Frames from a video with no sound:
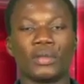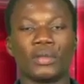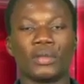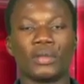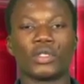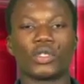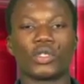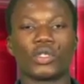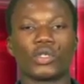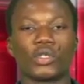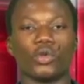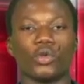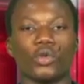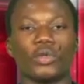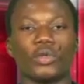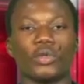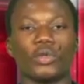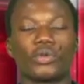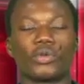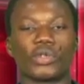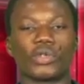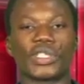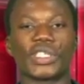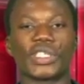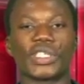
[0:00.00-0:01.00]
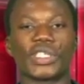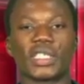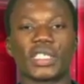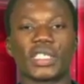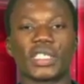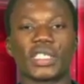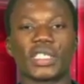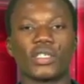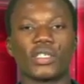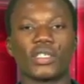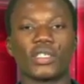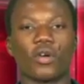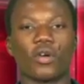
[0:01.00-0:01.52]
So the
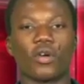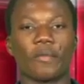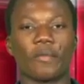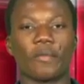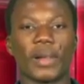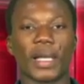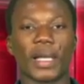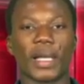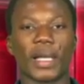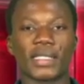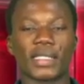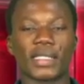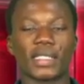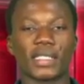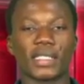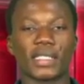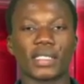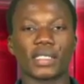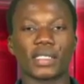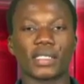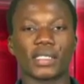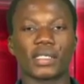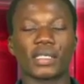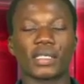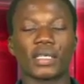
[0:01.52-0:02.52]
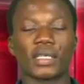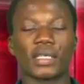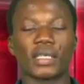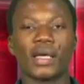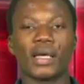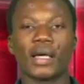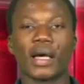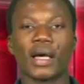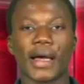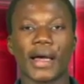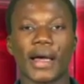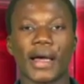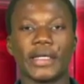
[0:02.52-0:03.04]
processing of plastics
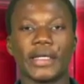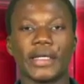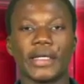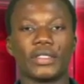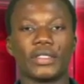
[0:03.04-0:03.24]
and